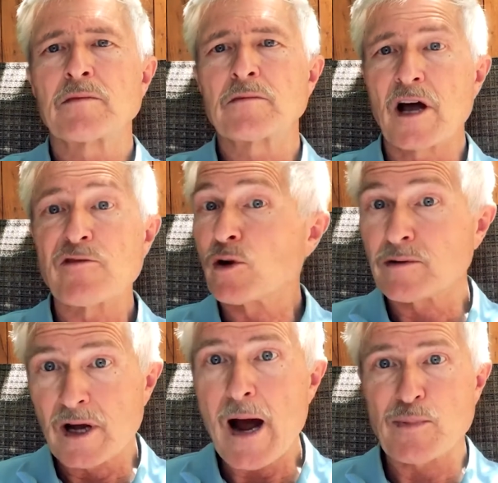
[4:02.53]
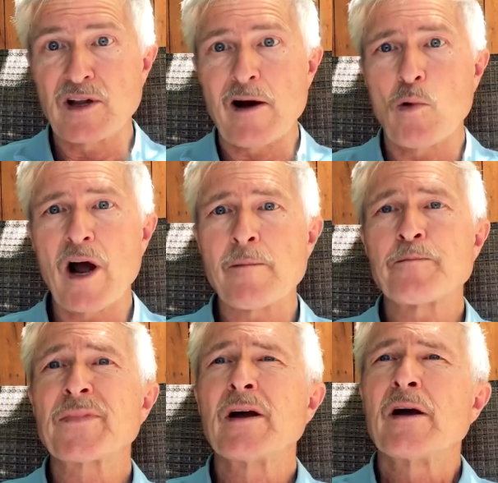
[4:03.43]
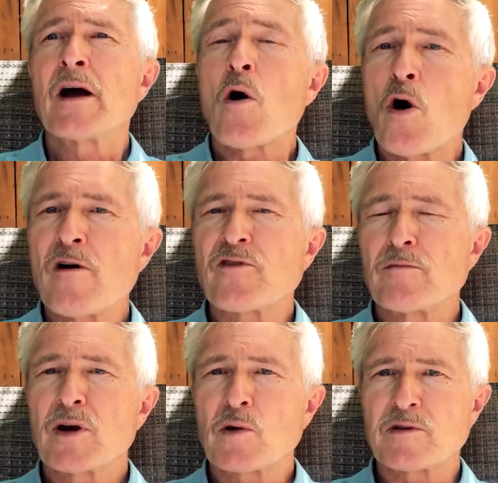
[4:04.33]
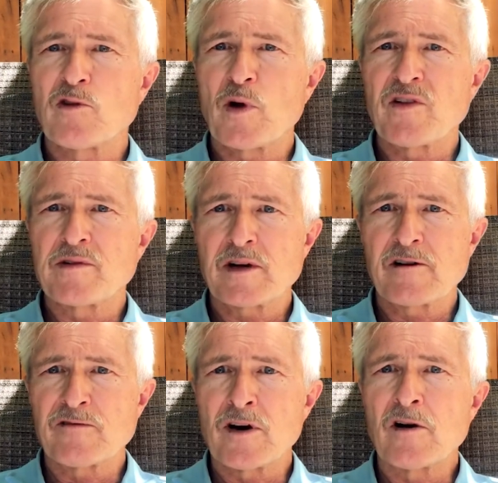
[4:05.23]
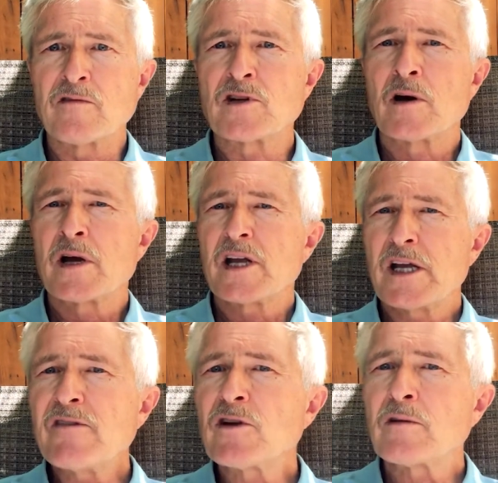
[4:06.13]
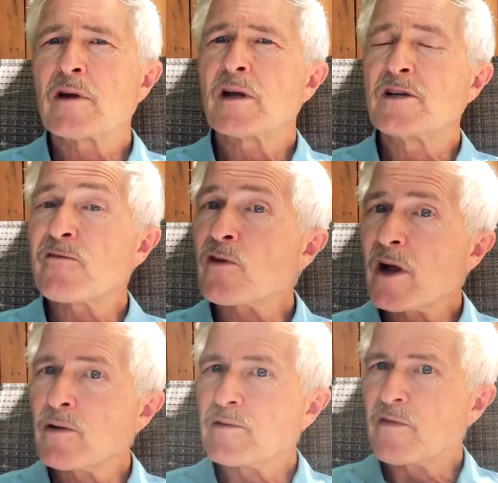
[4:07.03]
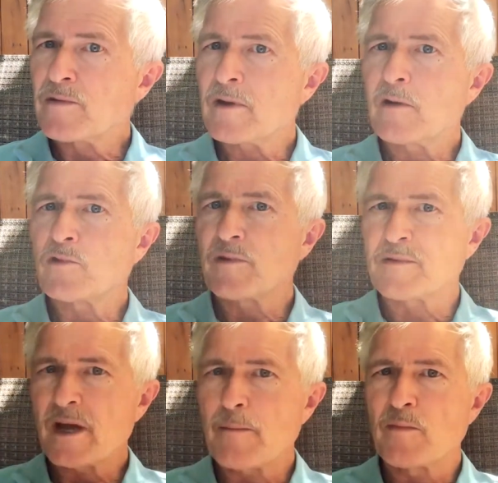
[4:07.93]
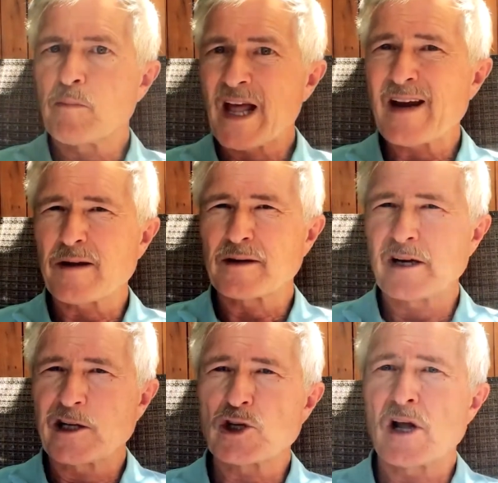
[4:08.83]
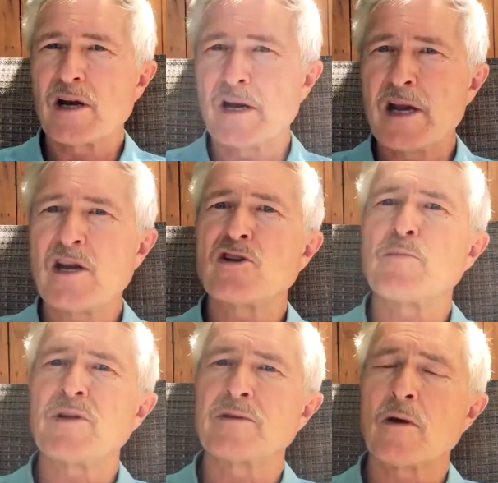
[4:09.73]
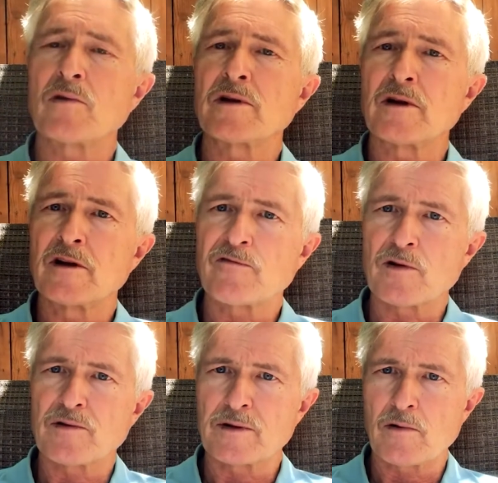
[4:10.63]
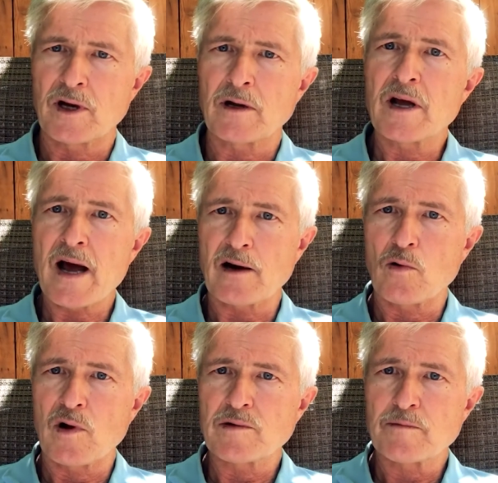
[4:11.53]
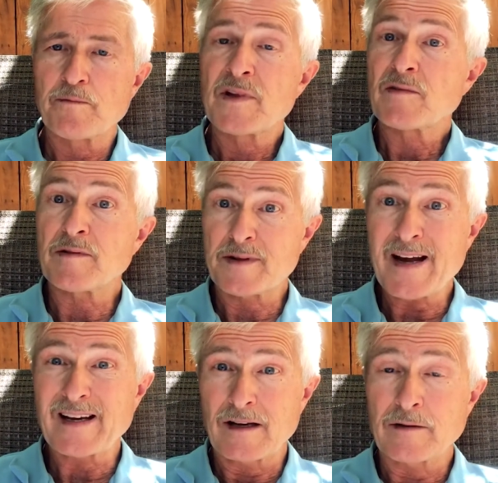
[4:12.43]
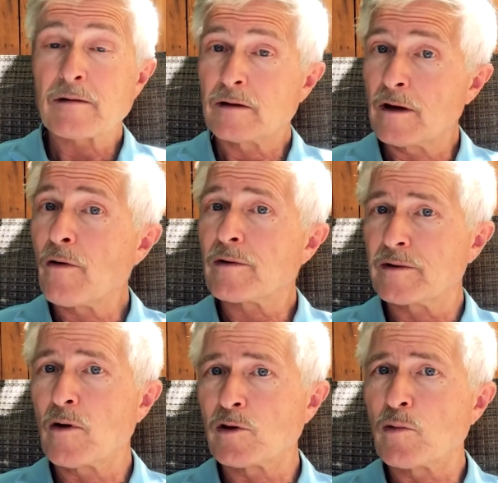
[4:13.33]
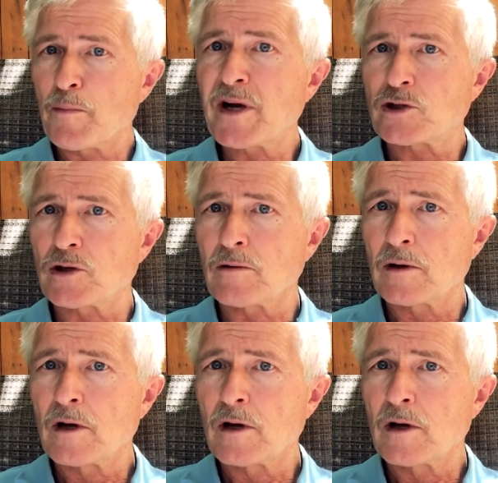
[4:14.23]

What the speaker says: Life doesn't happen that way. Often, because of the way the city evolved, even different areas of the city with the same plan designation need to be zoned into different zoning categories. The second is, don't zone to a picture.